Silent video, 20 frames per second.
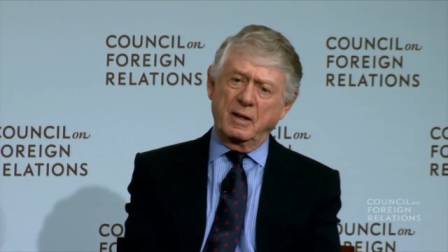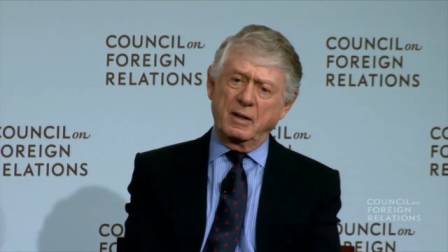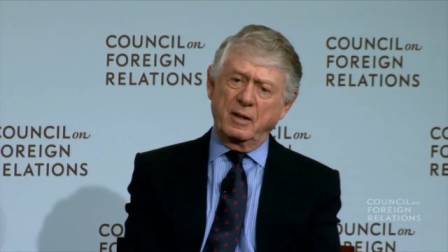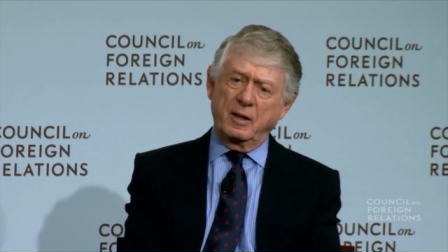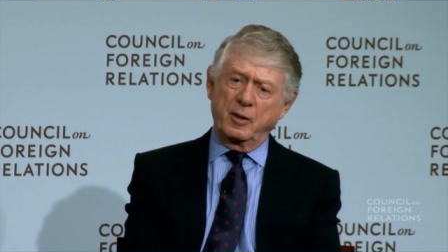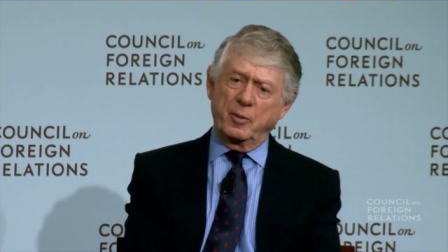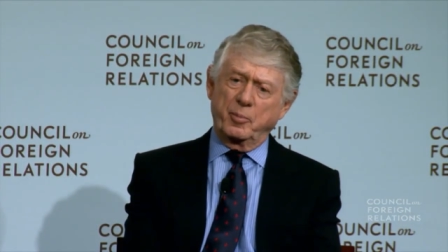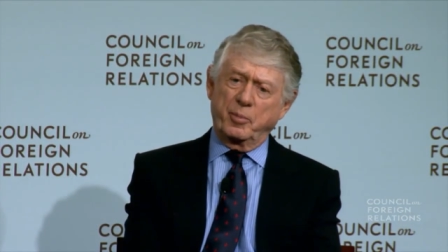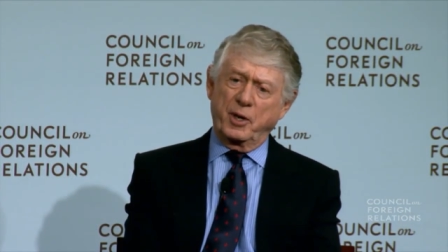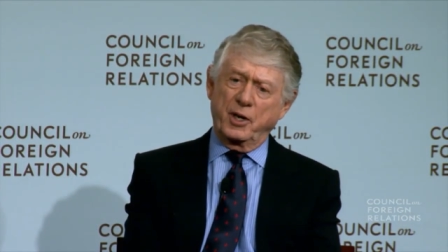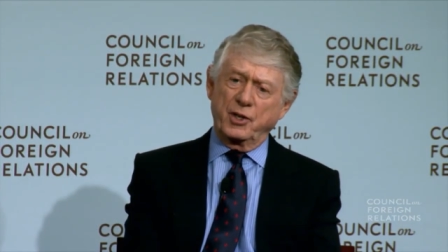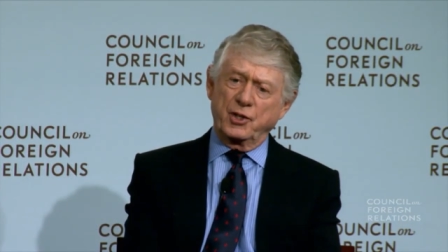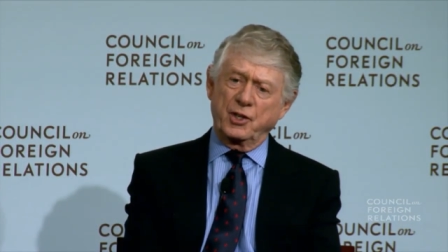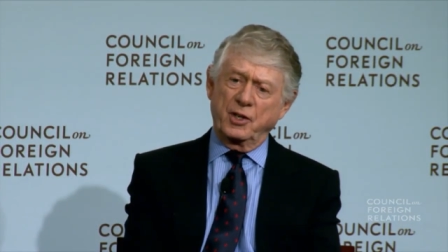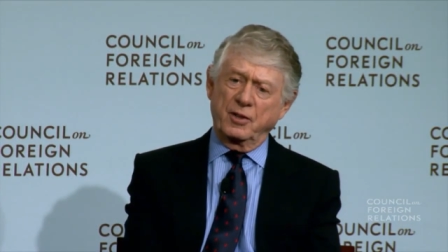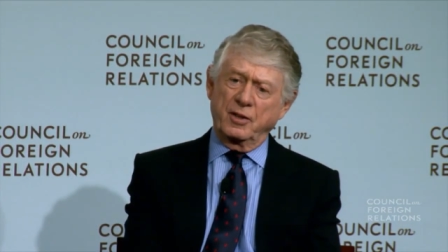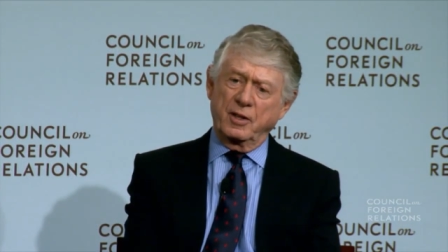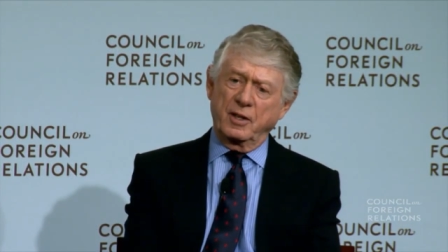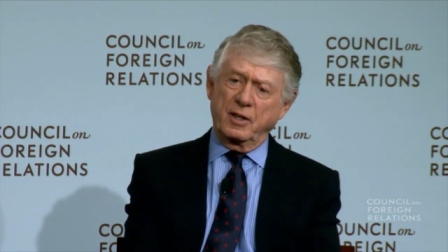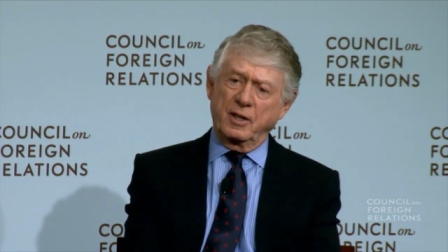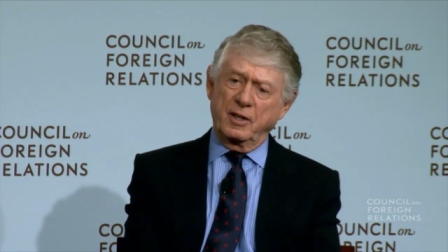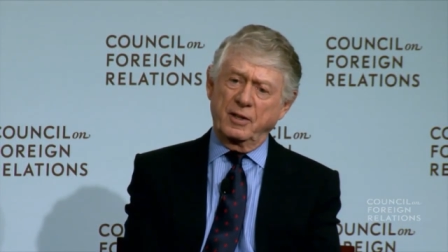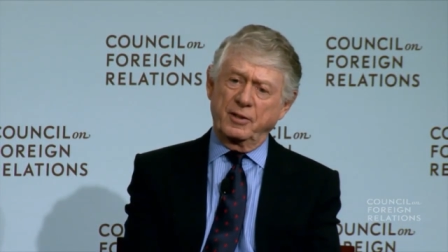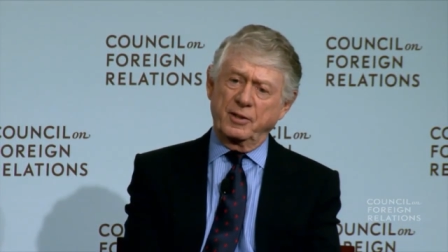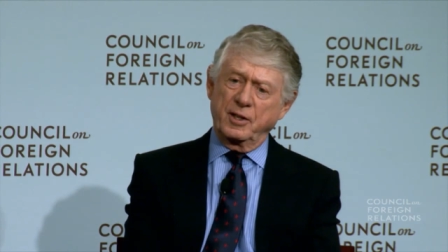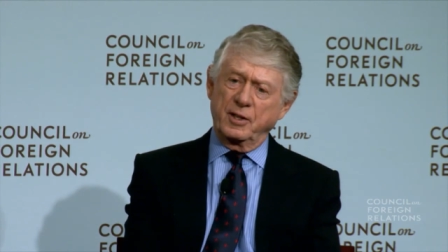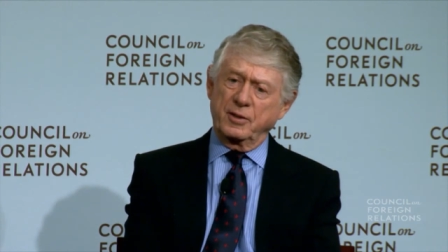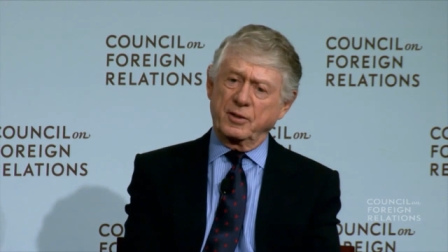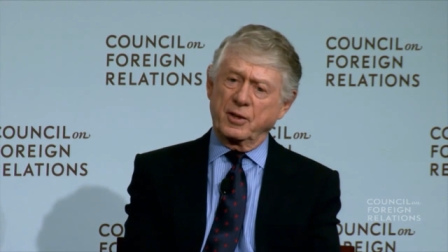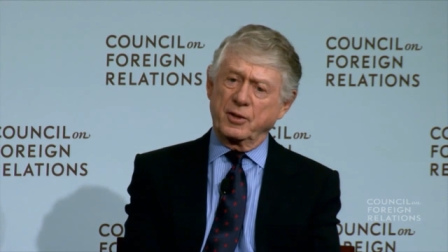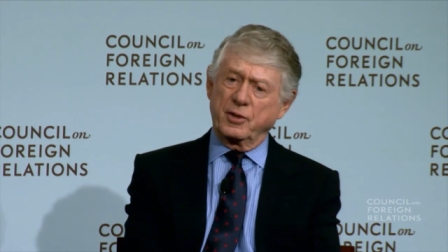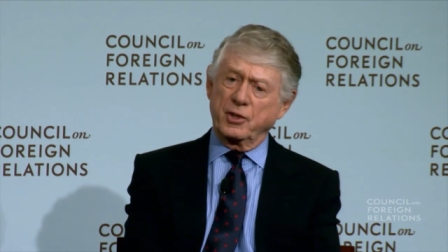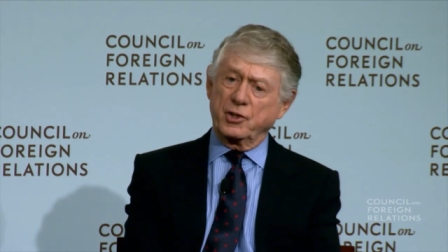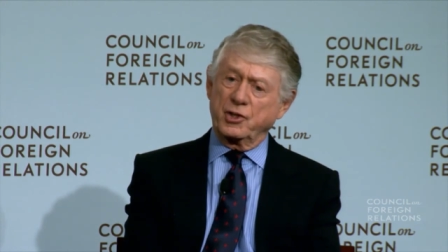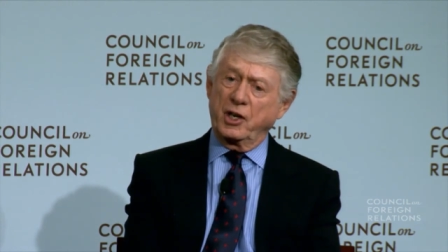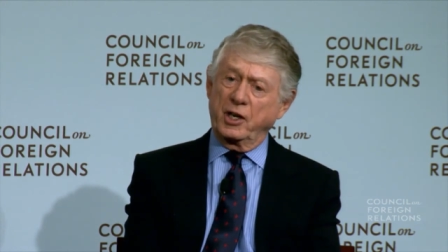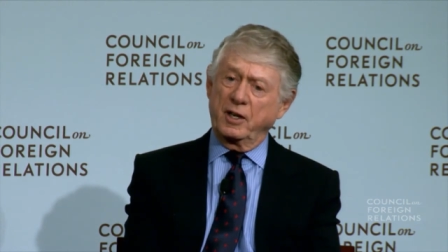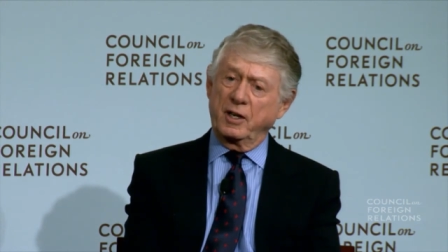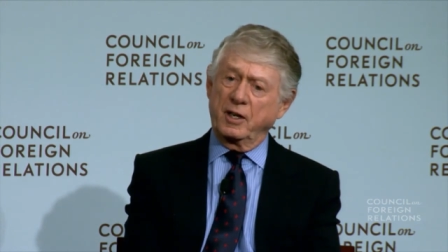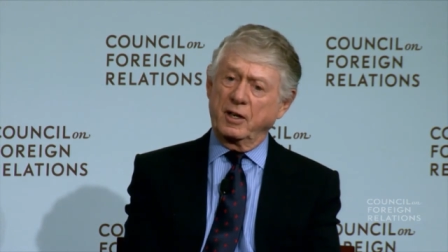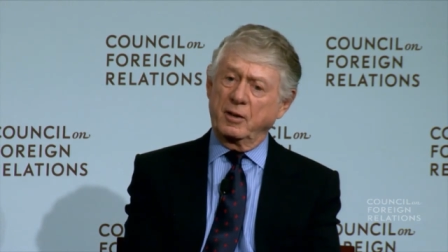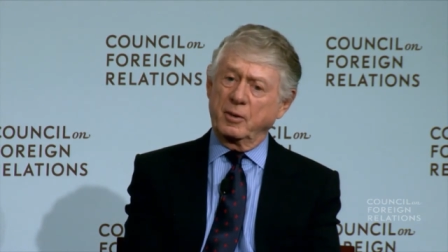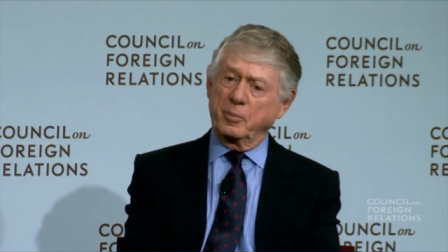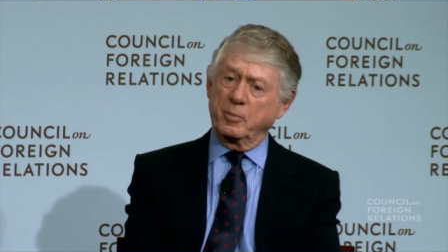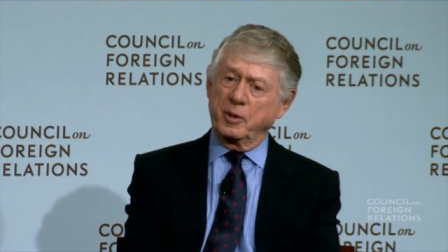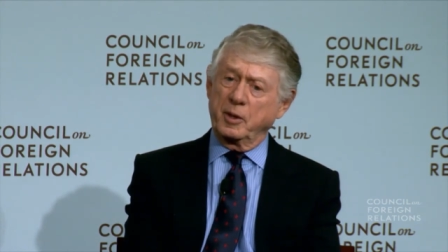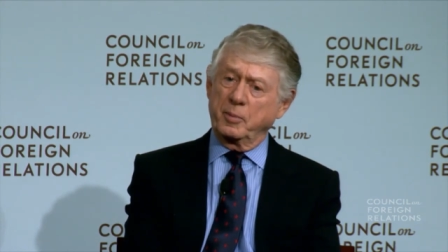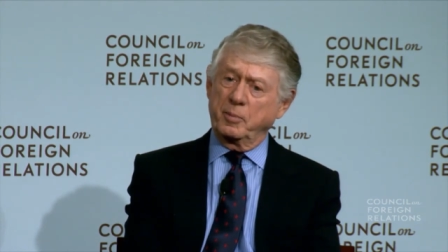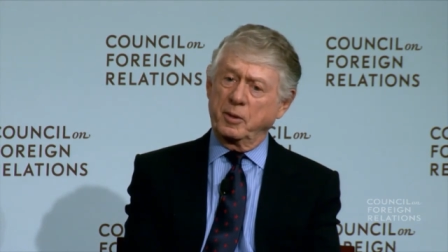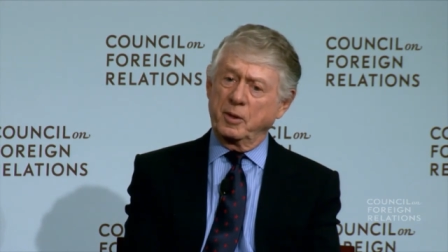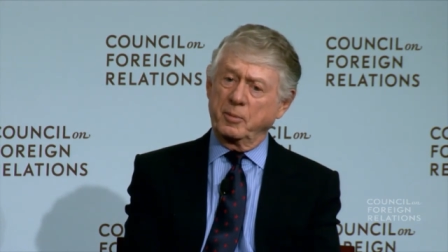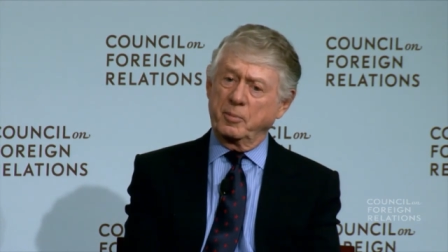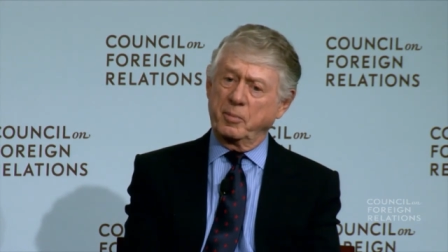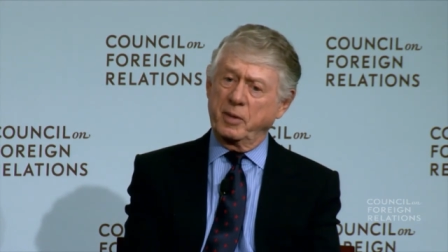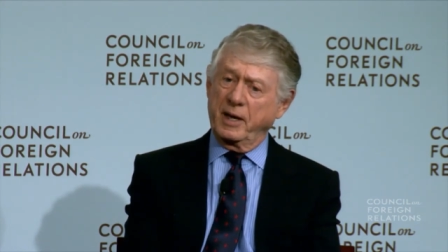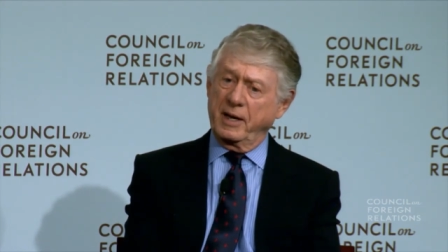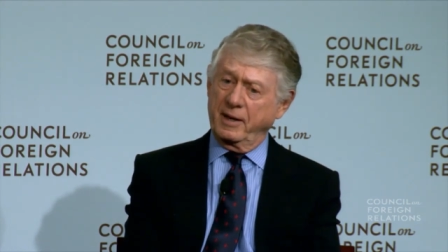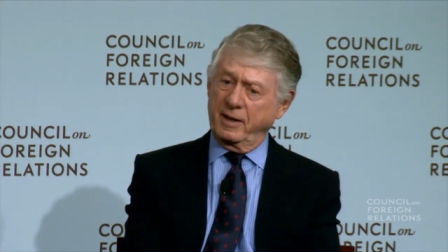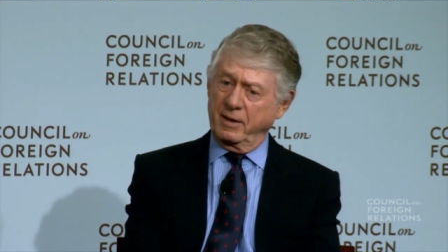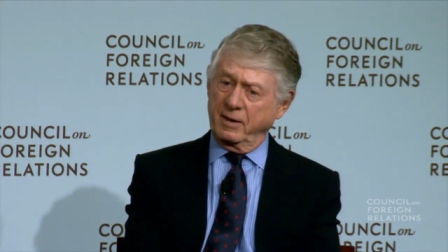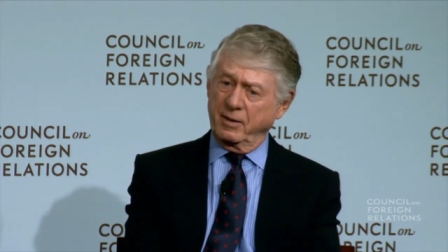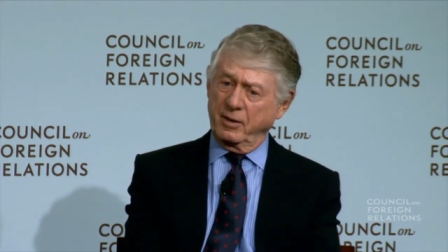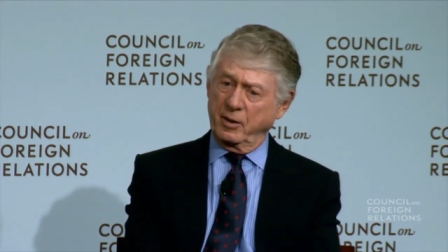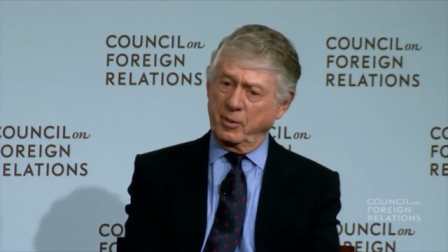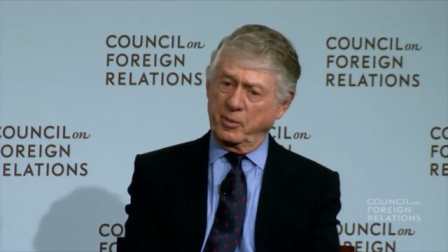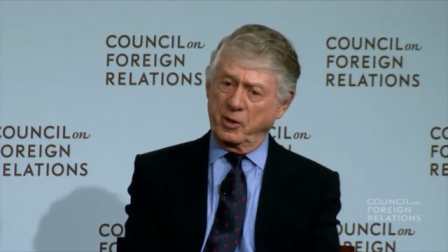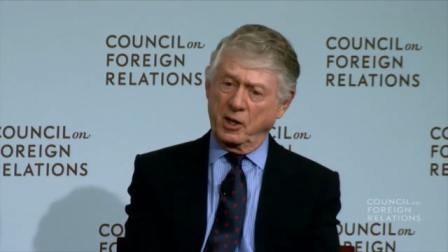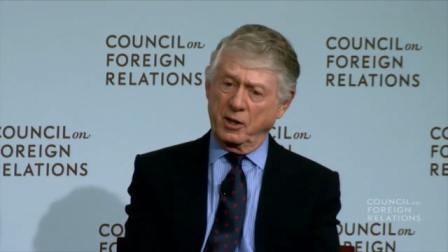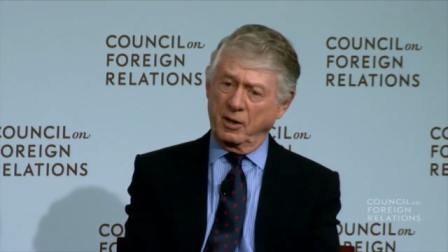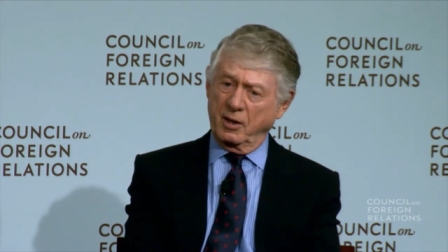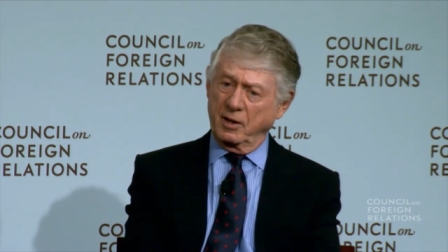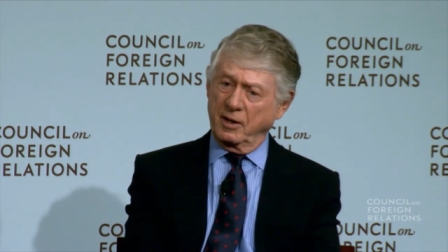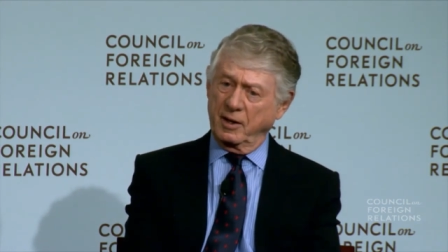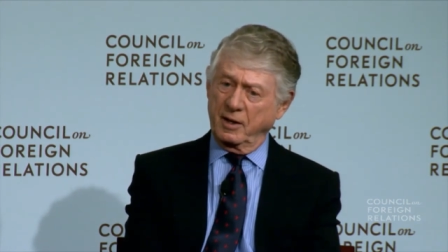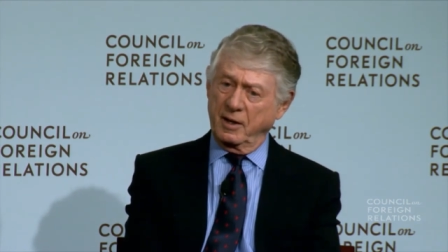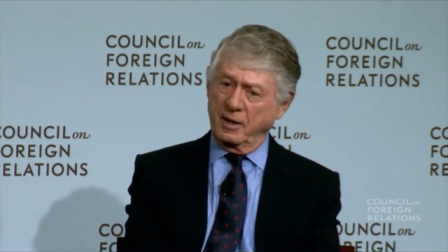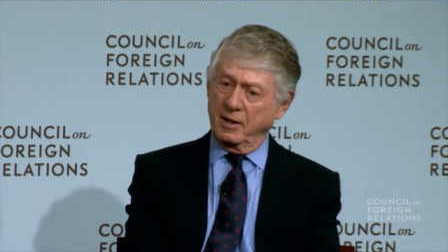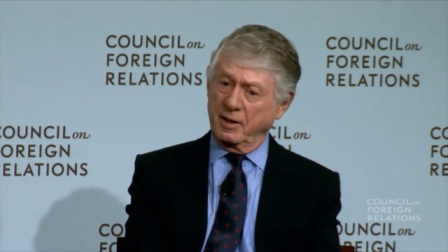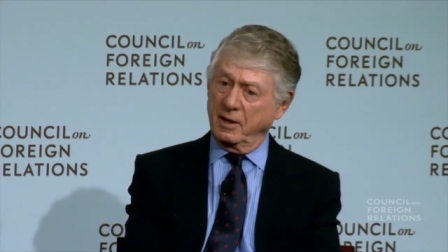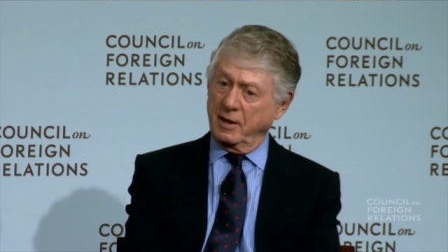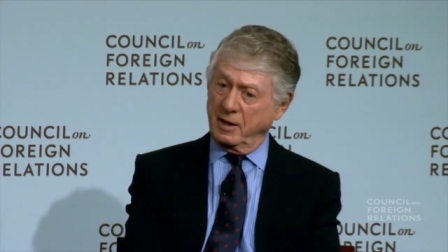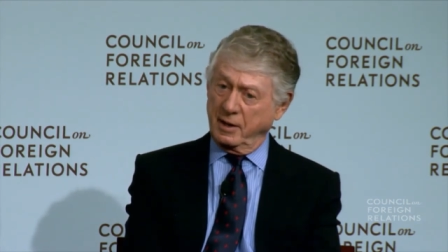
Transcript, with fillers: the impression that I think that the genie can be put back into the bottle again,